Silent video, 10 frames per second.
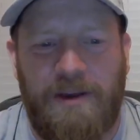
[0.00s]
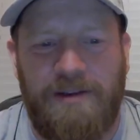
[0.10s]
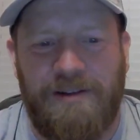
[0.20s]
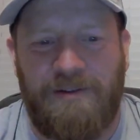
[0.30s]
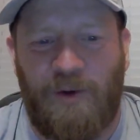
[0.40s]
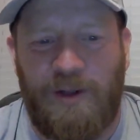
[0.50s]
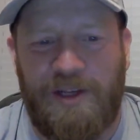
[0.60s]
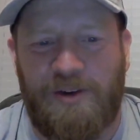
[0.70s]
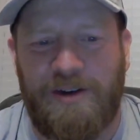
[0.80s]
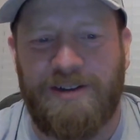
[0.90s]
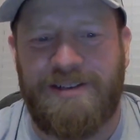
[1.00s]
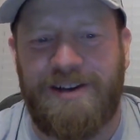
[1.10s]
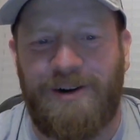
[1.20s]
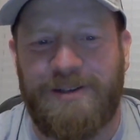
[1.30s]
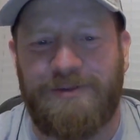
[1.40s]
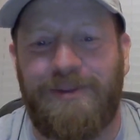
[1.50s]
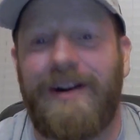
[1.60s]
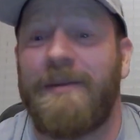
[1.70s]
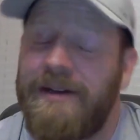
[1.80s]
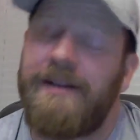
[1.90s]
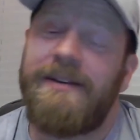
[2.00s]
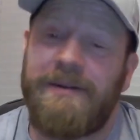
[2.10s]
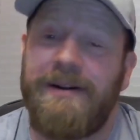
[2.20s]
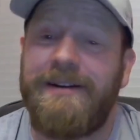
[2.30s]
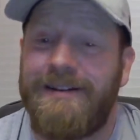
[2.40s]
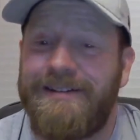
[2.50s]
a hill and avoid the trail so that harms the environment. Yeah, you're right.